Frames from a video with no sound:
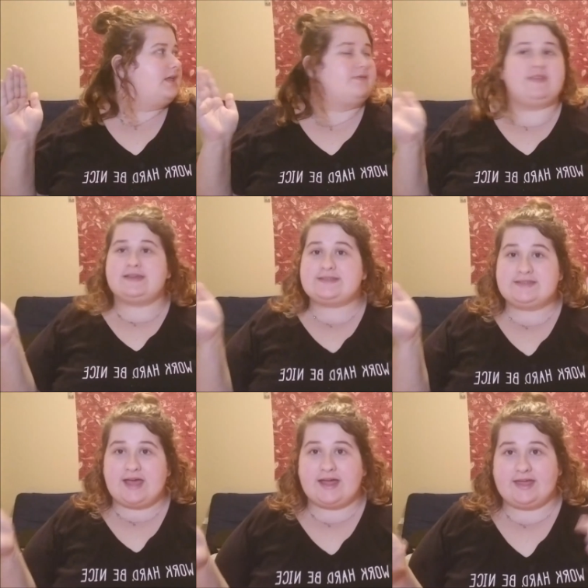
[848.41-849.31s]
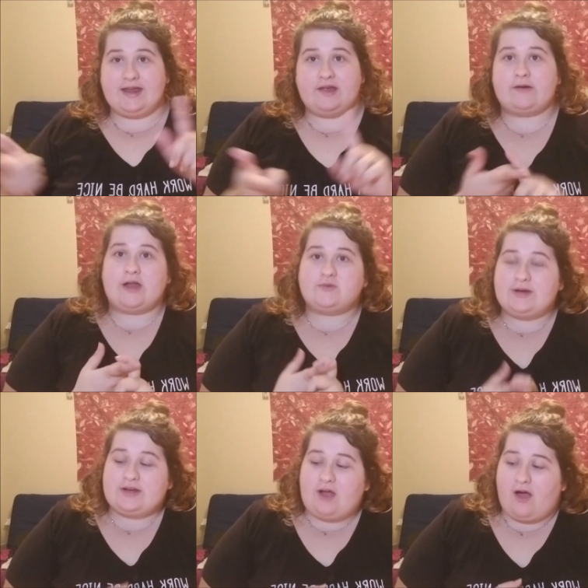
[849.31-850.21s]
this decade, I
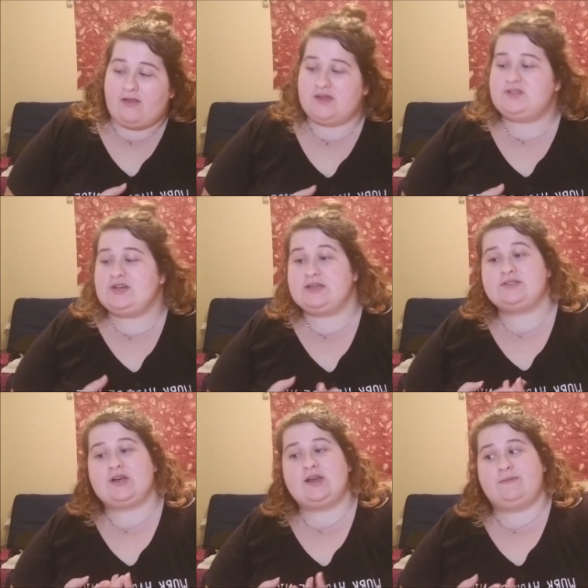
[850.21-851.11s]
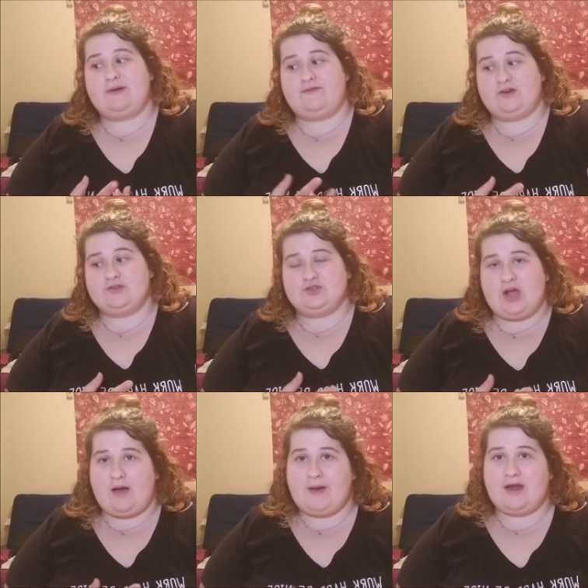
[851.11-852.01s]
graduated college and I started my first
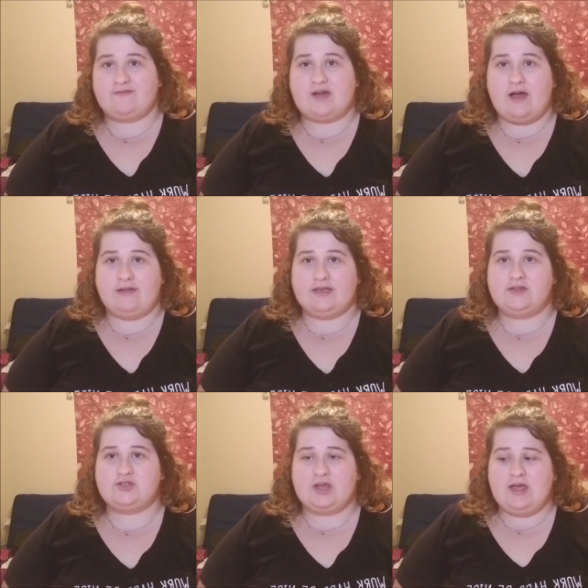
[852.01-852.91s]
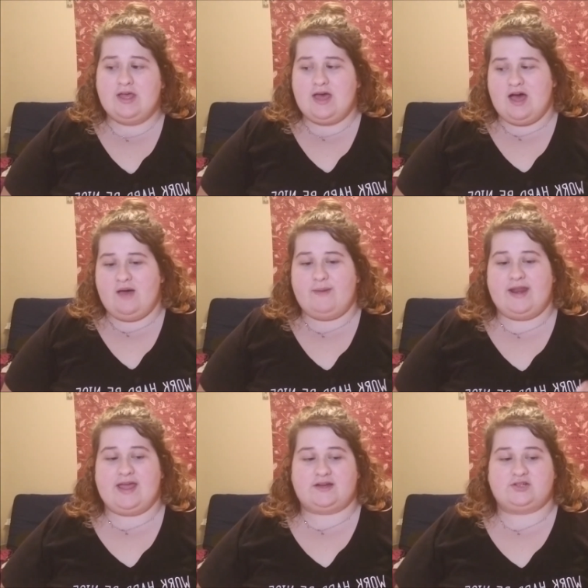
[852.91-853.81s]
job out of college. Um, and
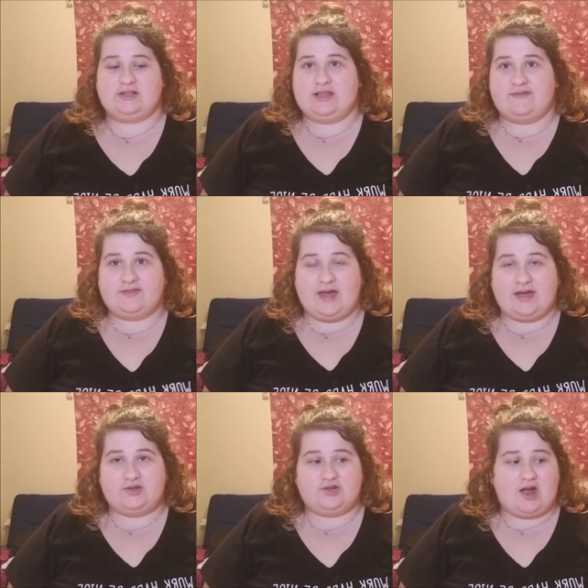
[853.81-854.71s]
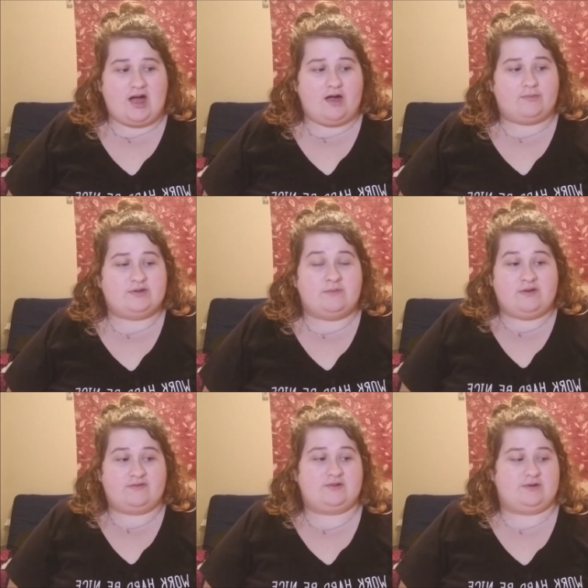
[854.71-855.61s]
I actually left that job to
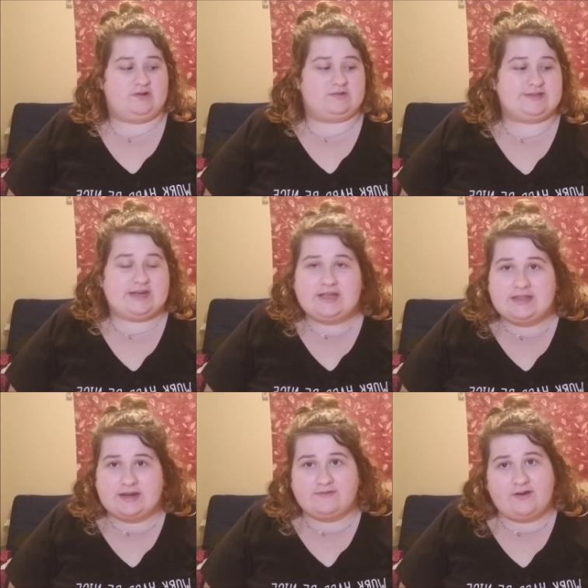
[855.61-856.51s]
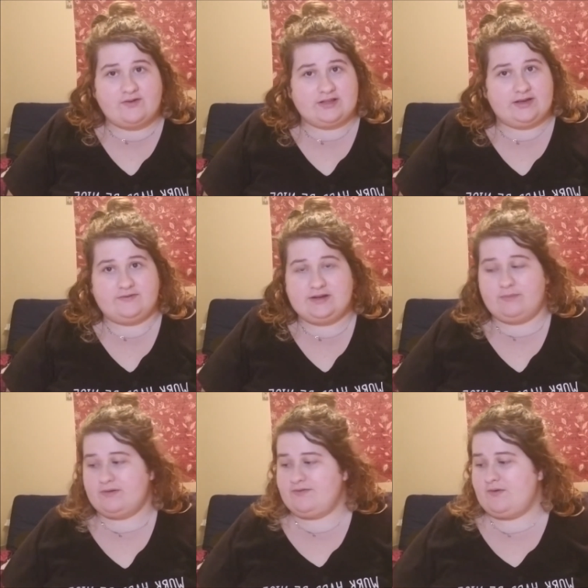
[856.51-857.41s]
move to a new city that I've never lived
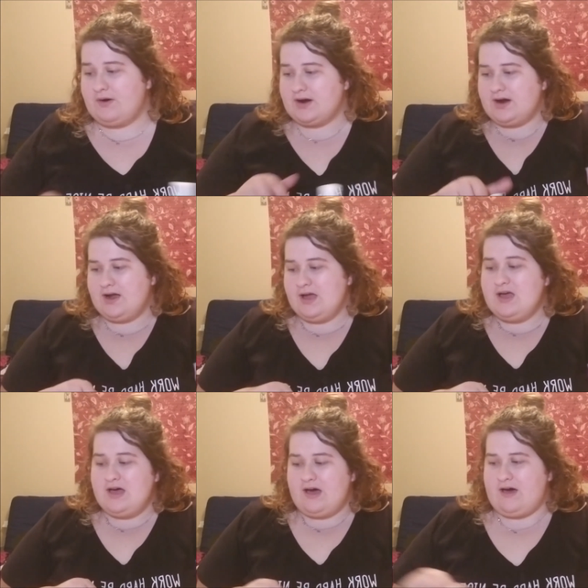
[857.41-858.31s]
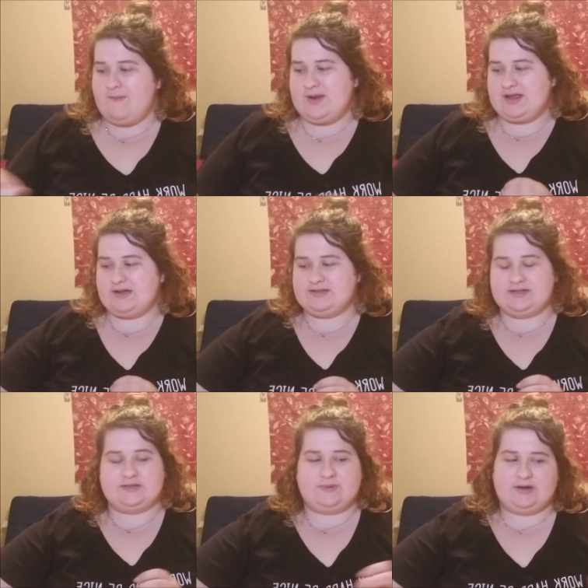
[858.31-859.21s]
in before. Um, and I got to
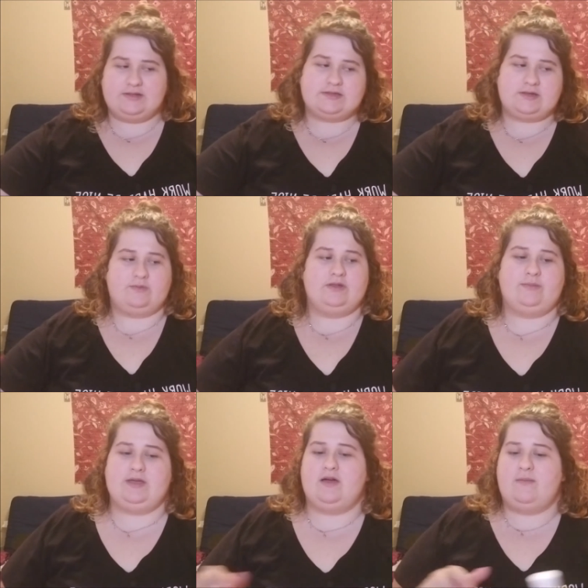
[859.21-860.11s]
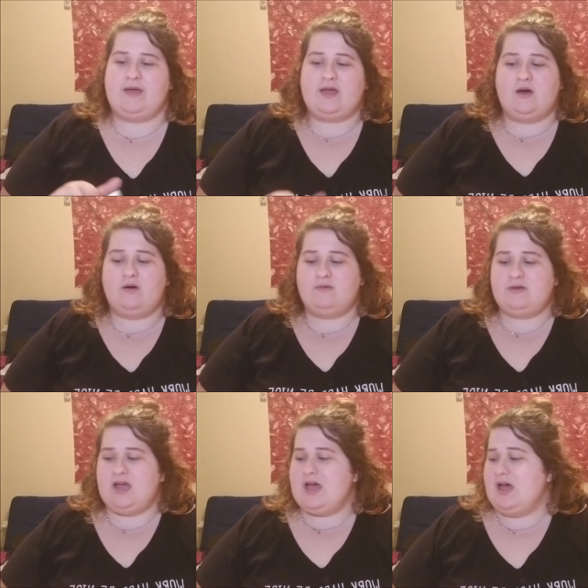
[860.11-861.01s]
experience like really being on my
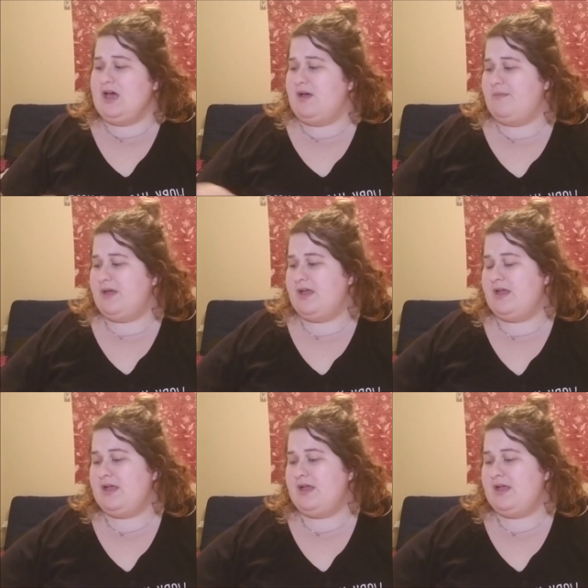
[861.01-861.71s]
own. Um,